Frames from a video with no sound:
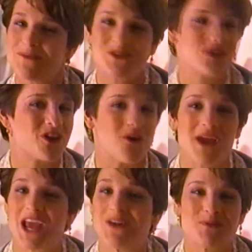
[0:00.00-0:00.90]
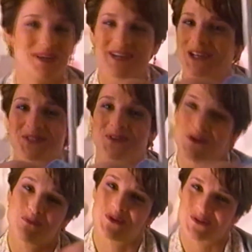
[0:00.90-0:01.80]
would you go anywhere else for
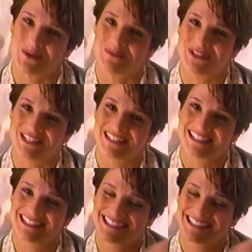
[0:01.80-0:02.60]
your prescriptions?